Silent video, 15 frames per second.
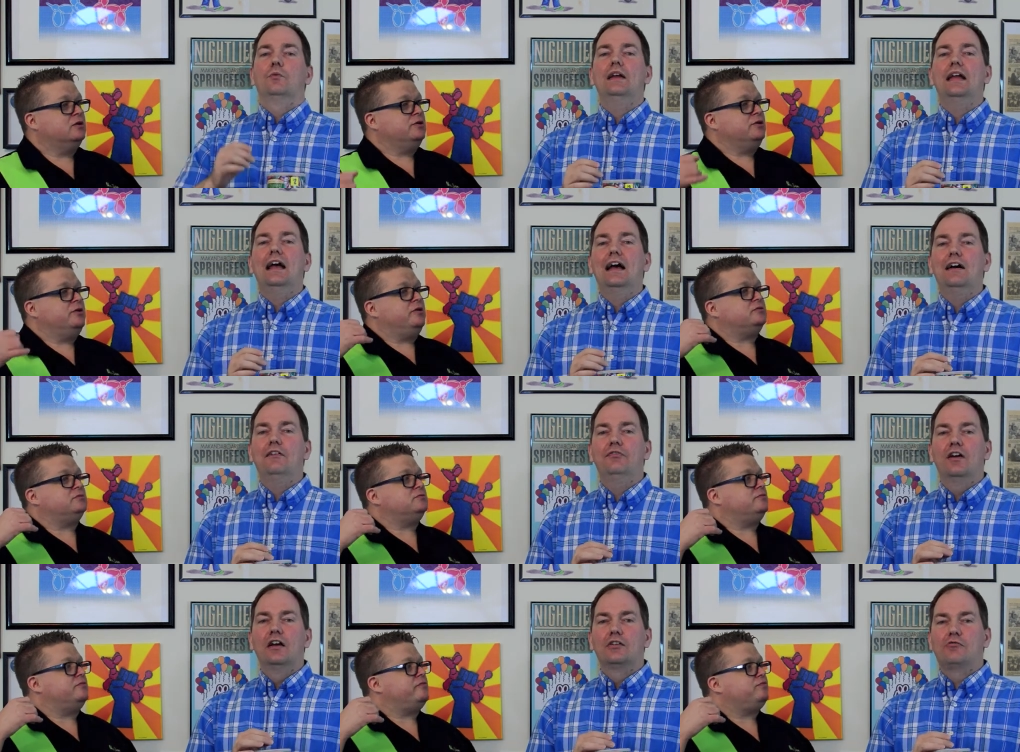Speaker 1: we
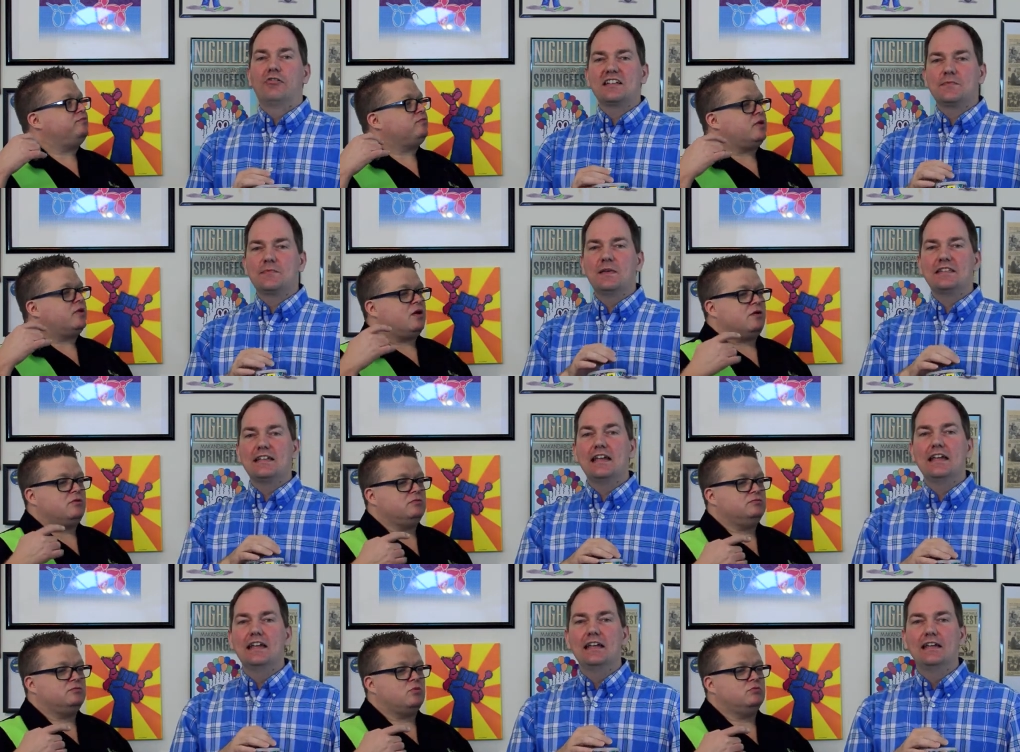have Christmas
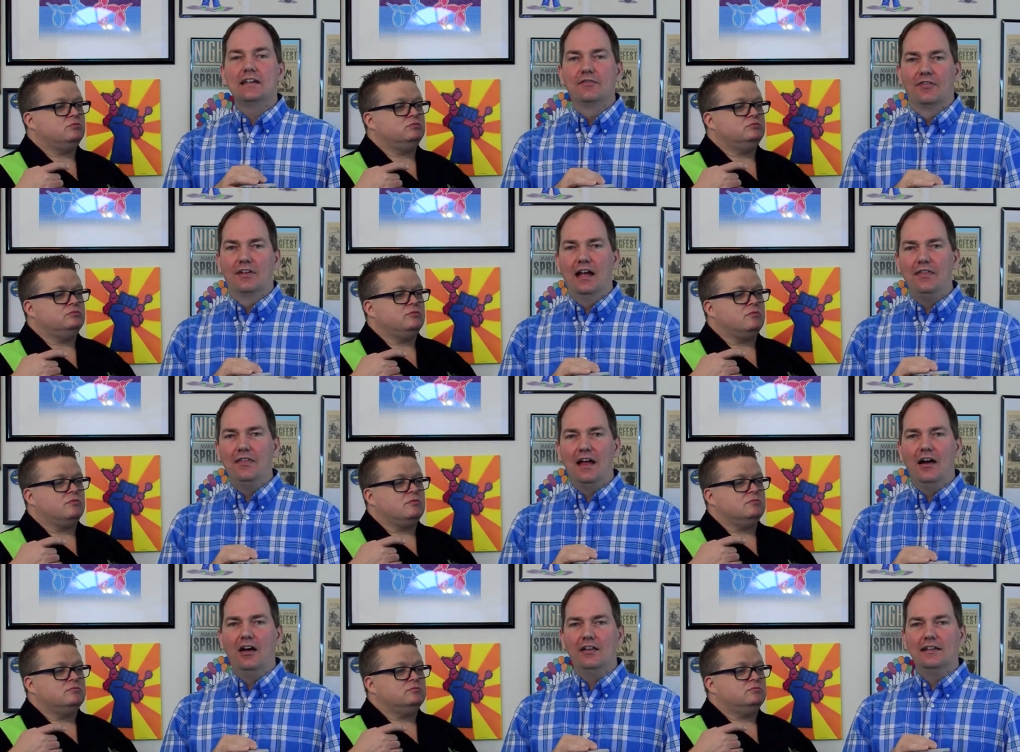Eve and
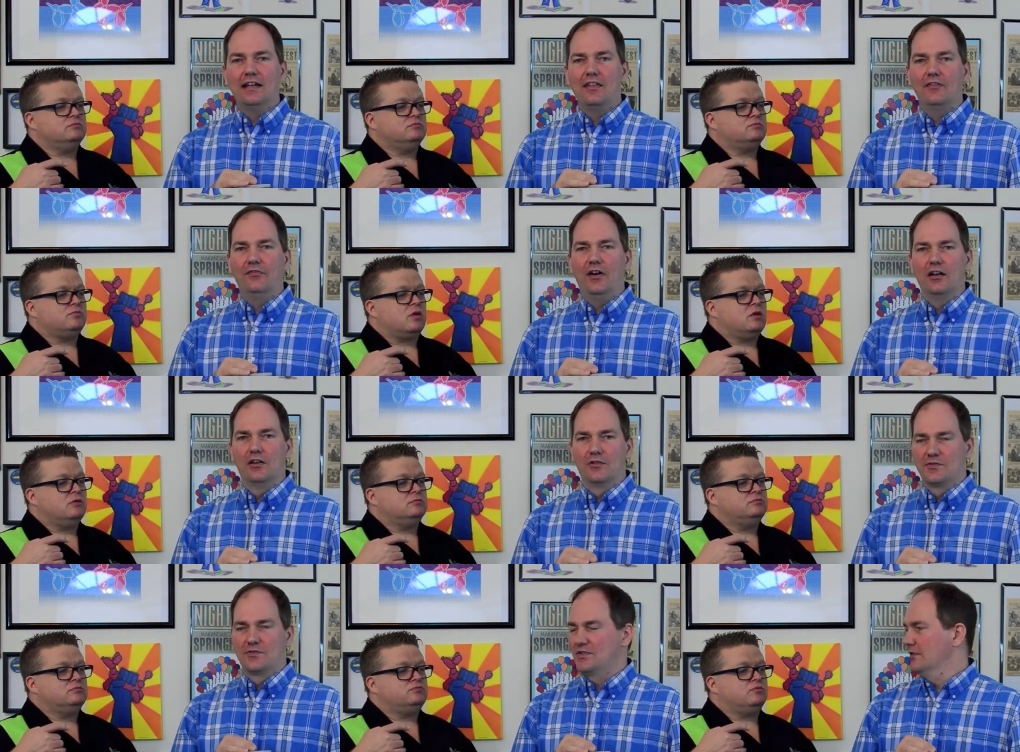the holiday that
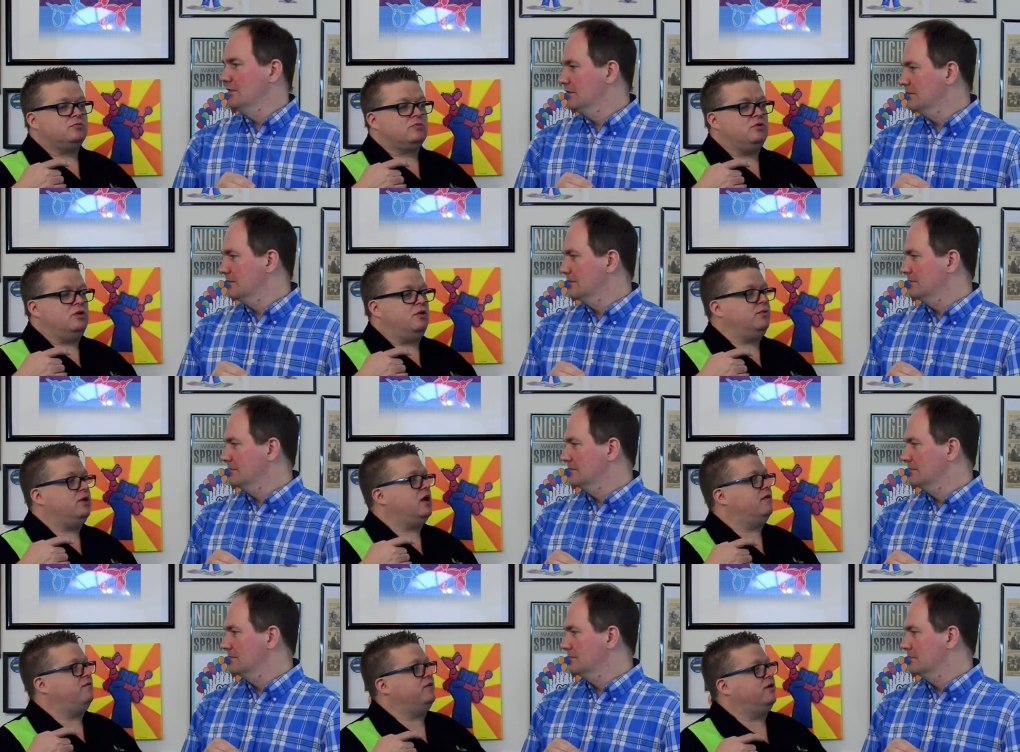follows.
Speaker 2: No, we
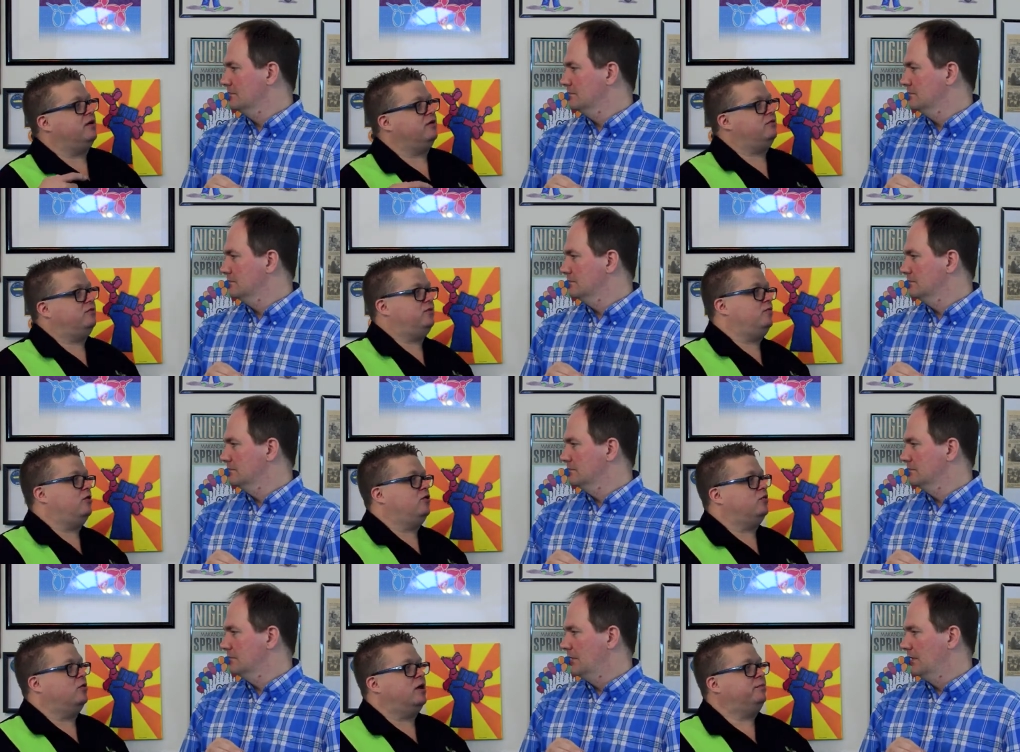have uh, the
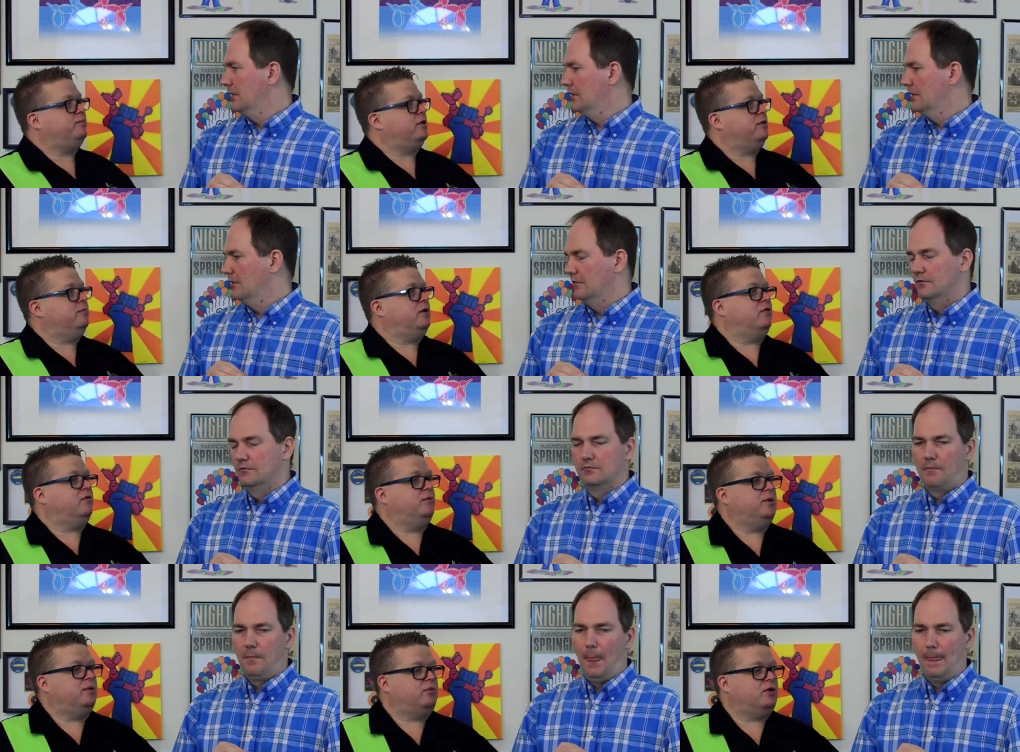Rogue One premiere.
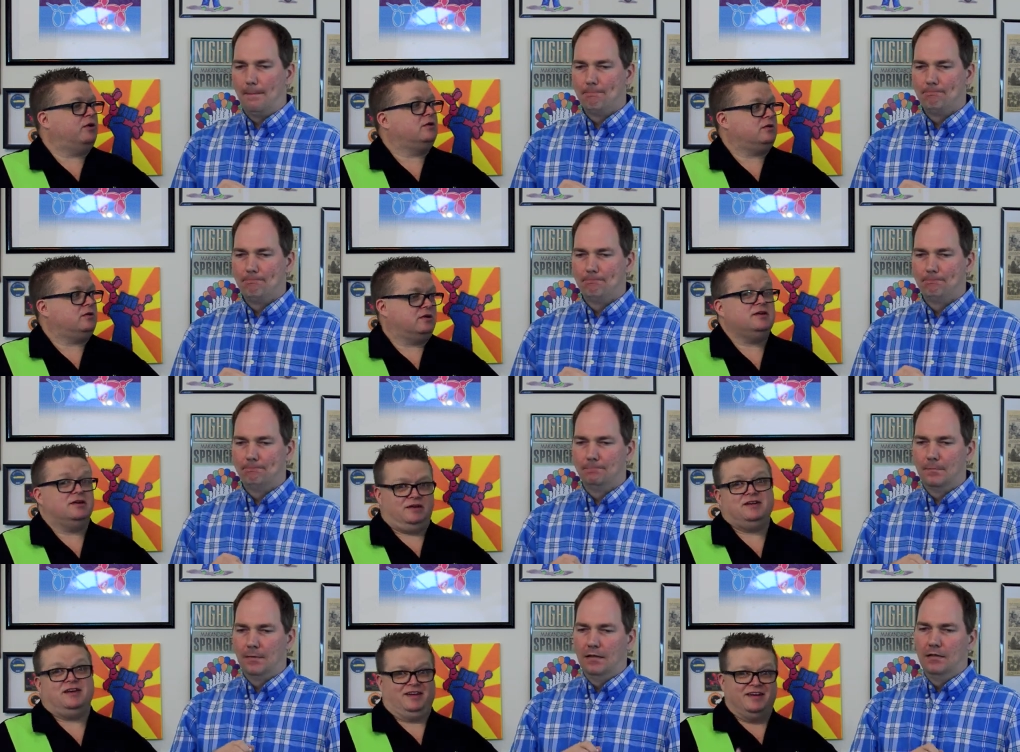Remember?
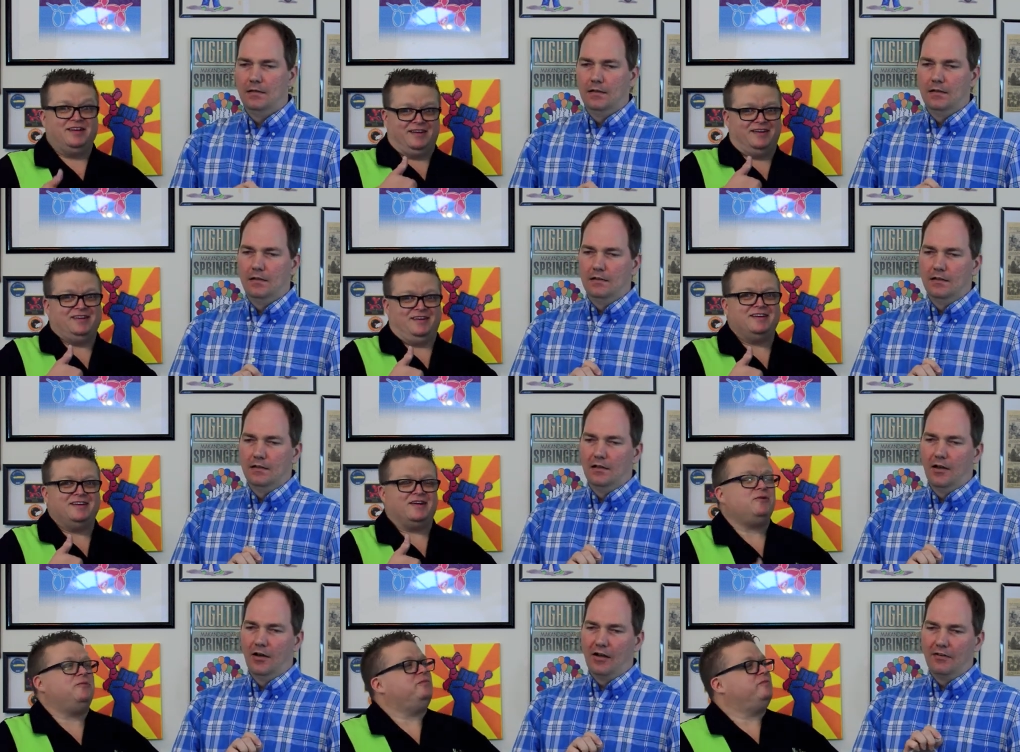
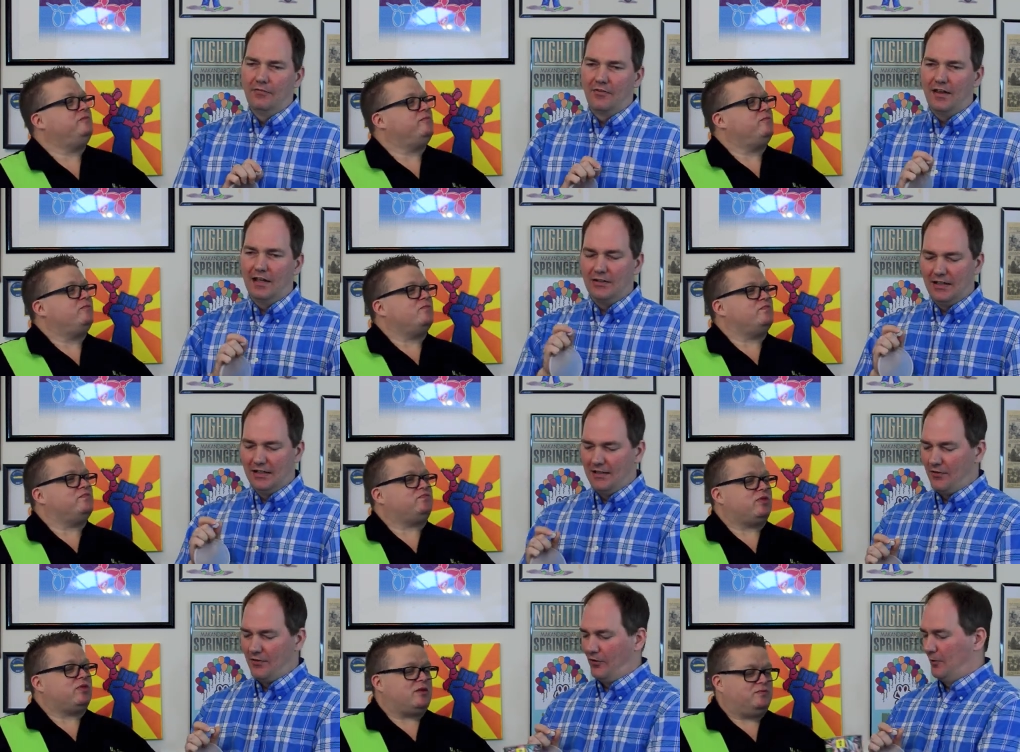
Speaker 1: All right, for that you get
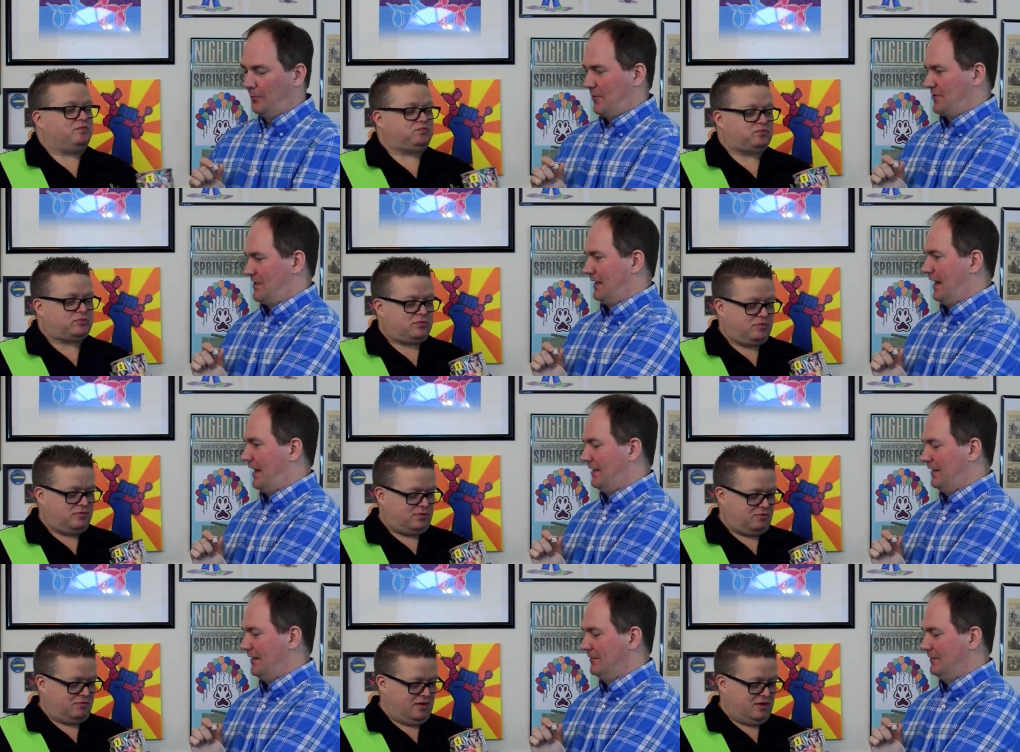another old person candy.